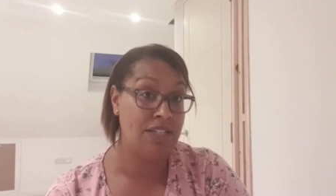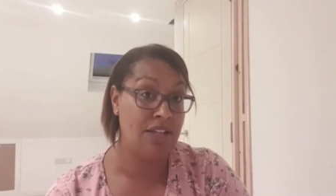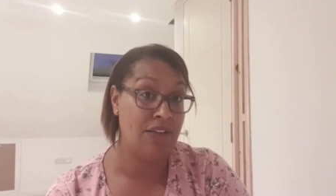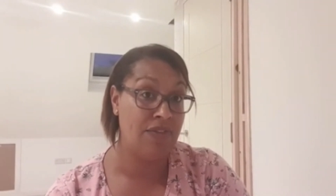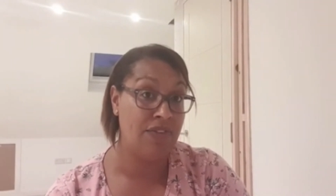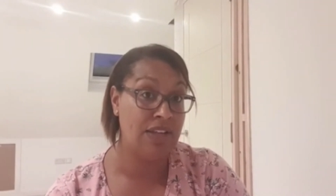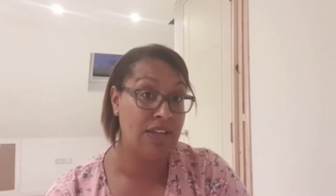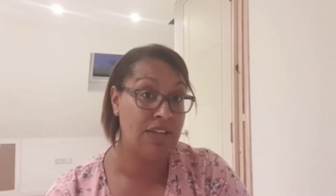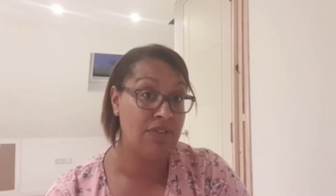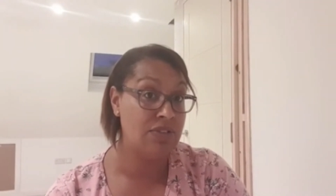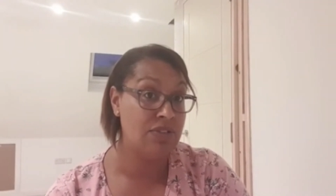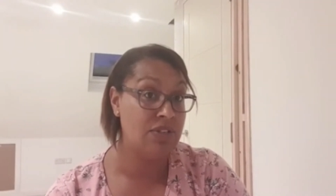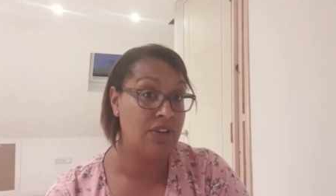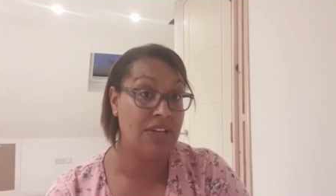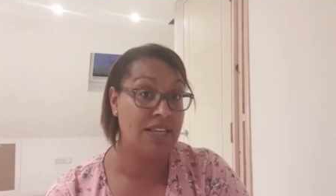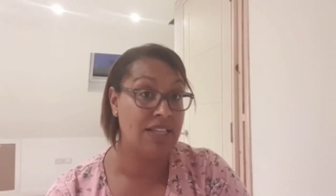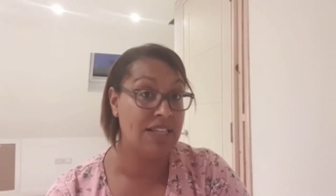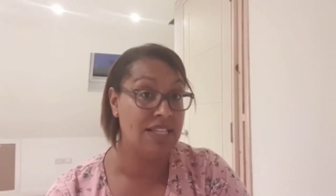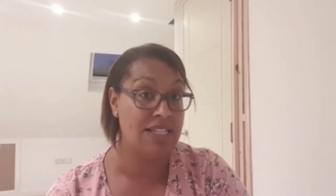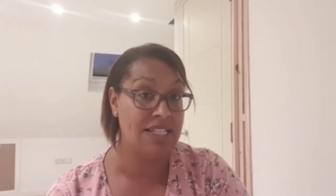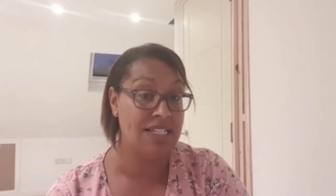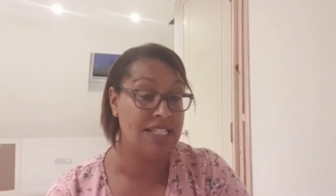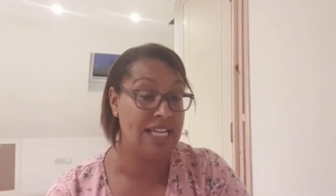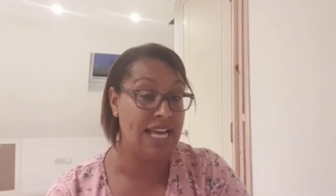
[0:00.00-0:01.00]
I think it was like
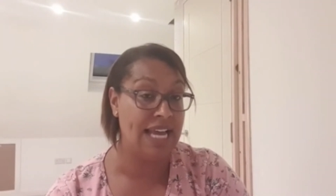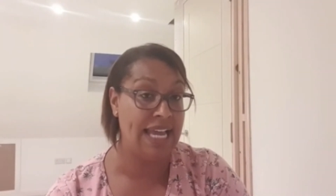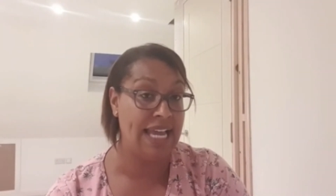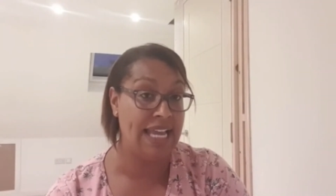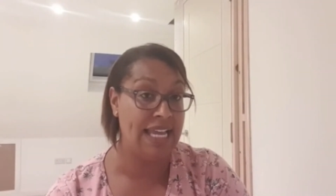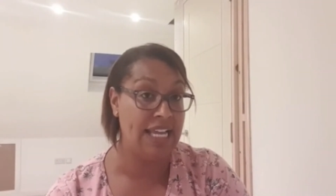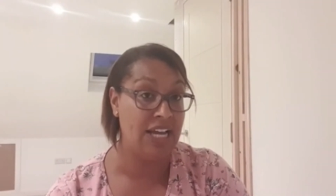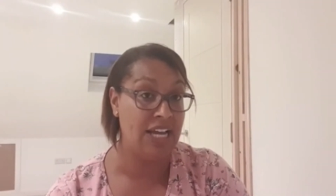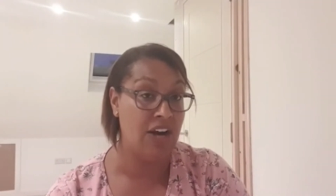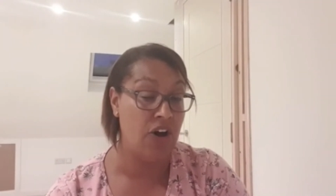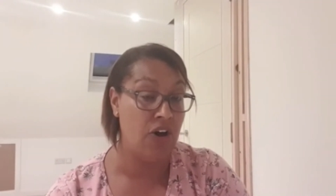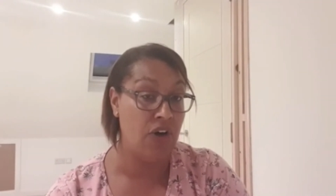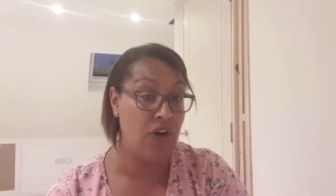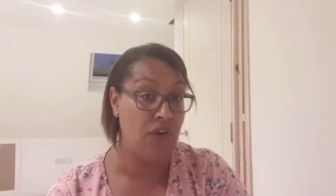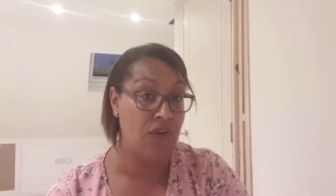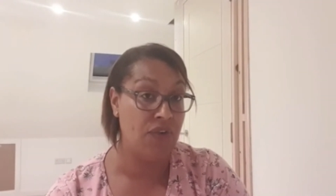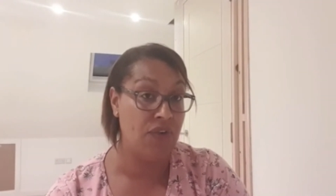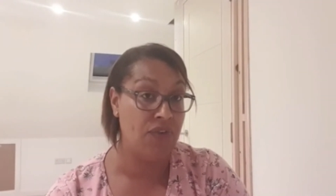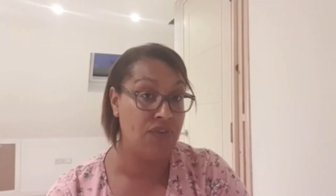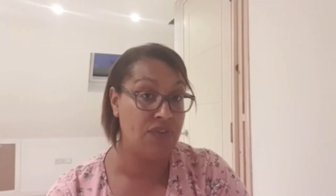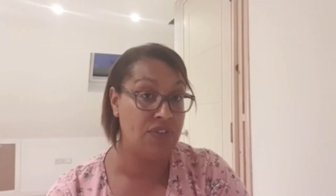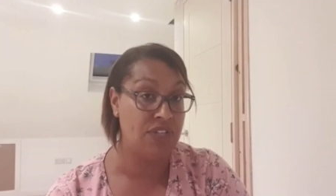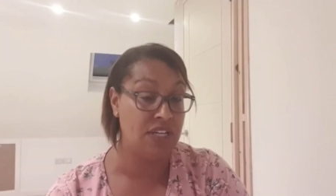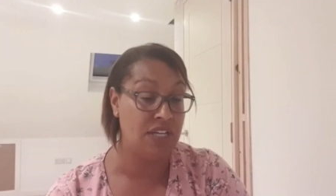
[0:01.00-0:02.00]
the day
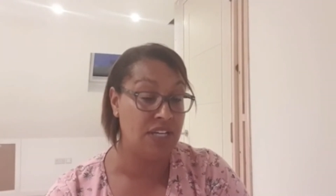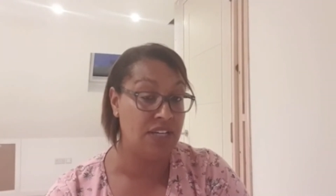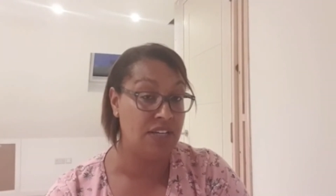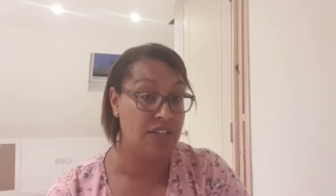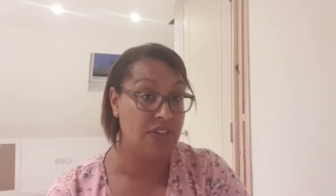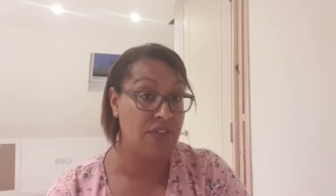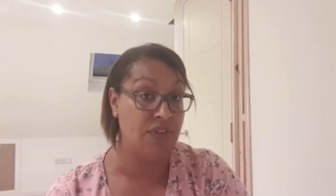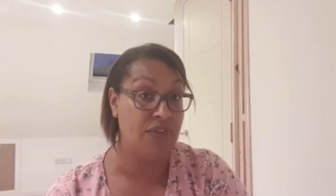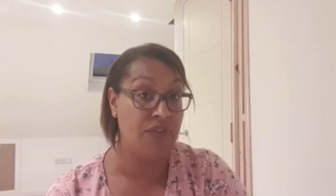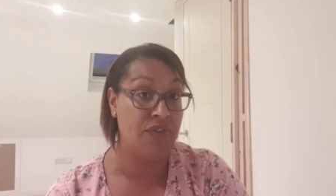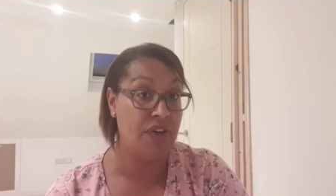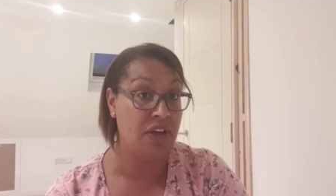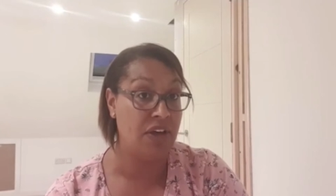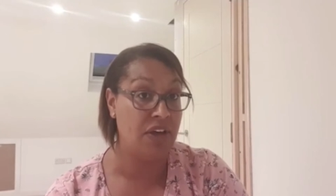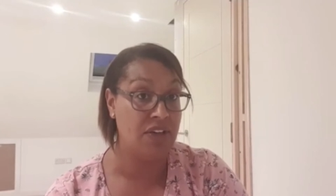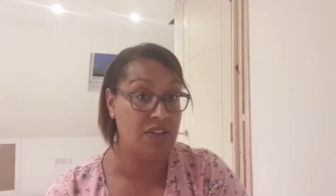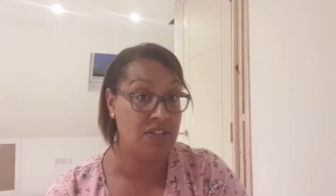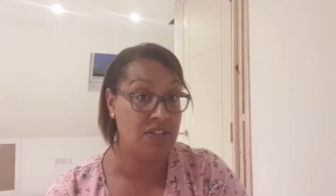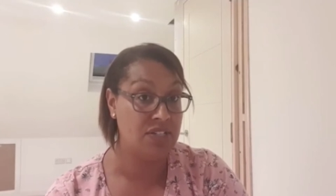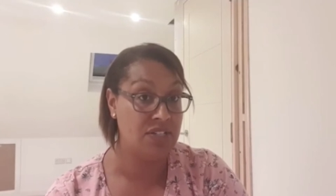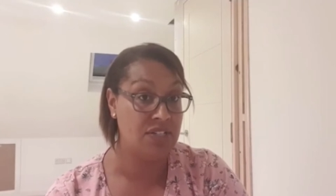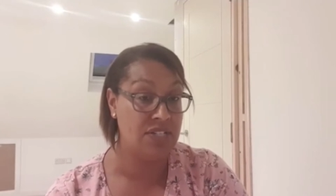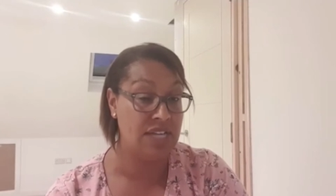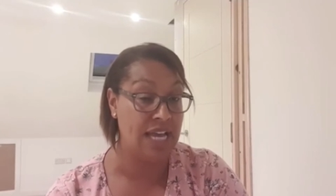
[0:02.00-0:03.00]
after the
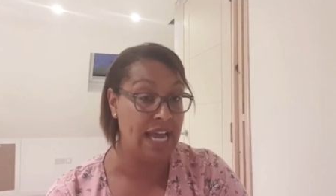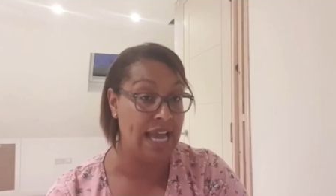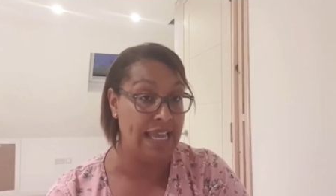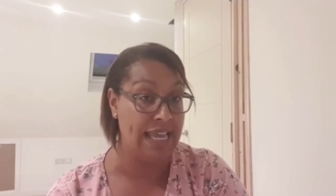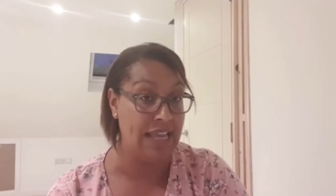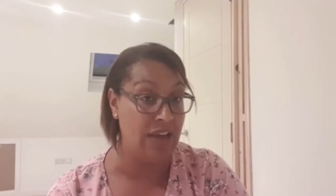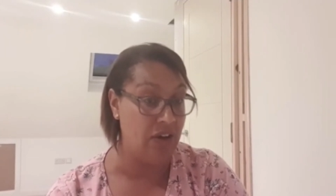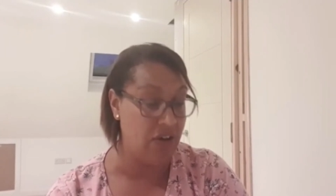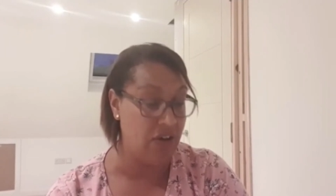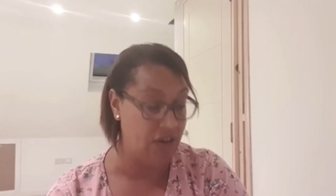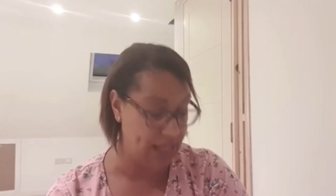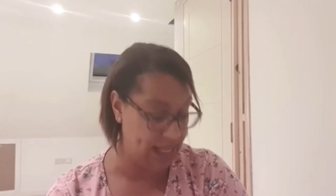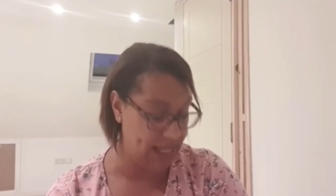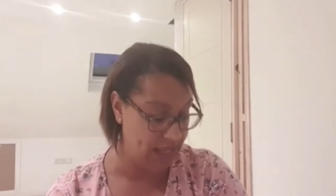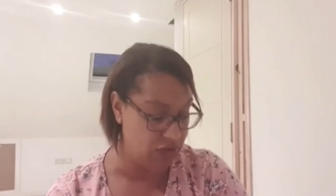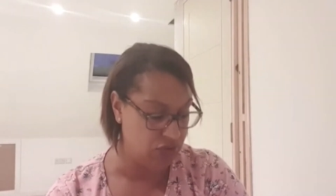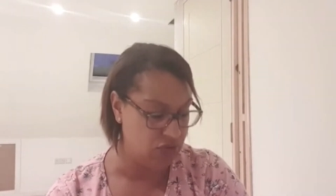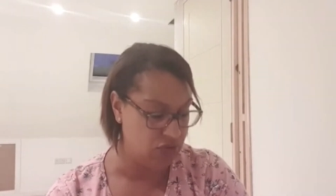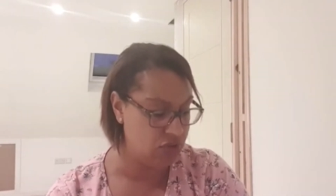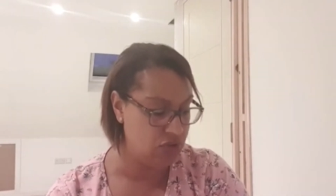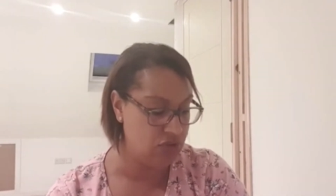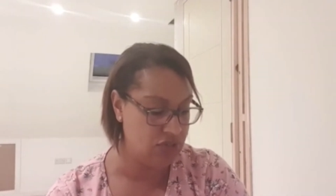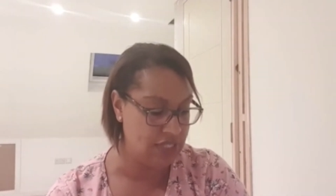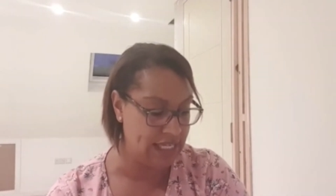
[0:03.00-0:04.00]
first AI, or
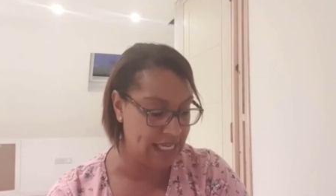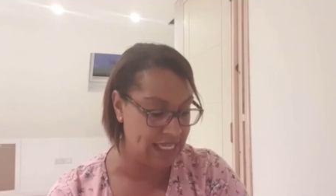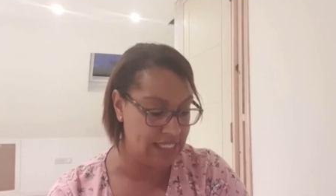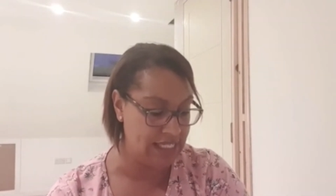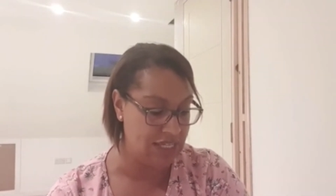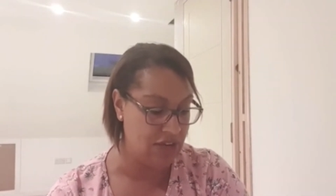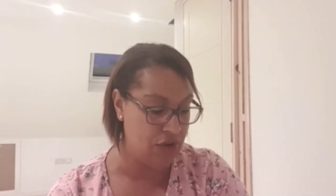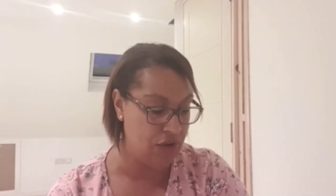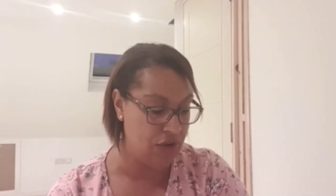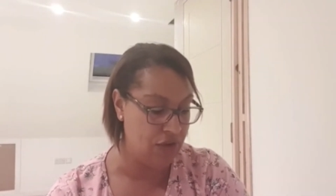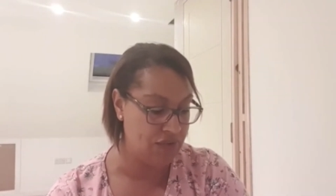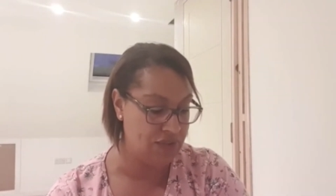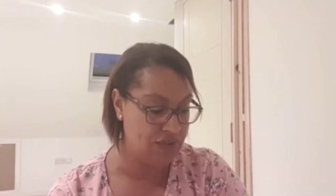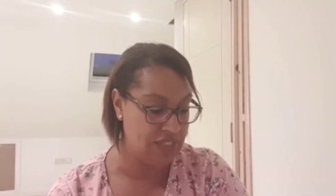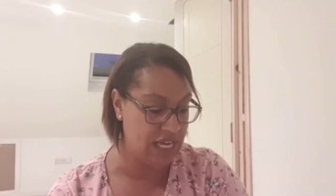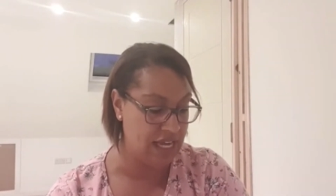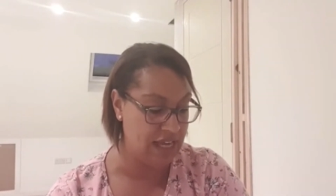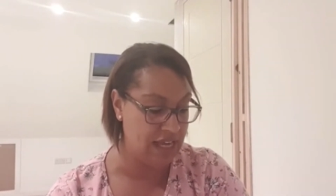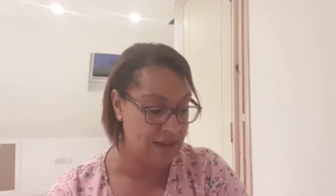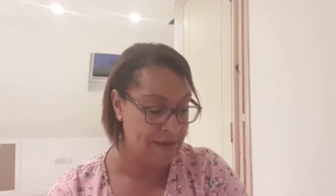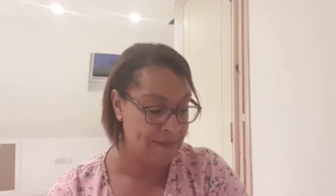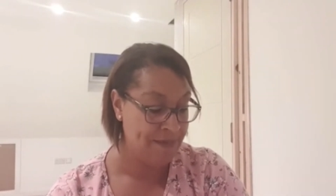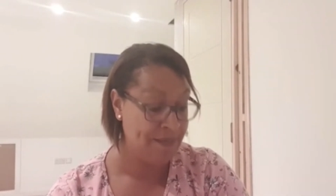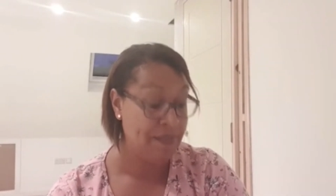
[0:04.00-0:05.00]
2 days
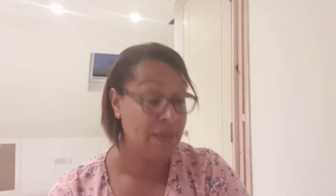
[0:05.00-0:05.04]
after,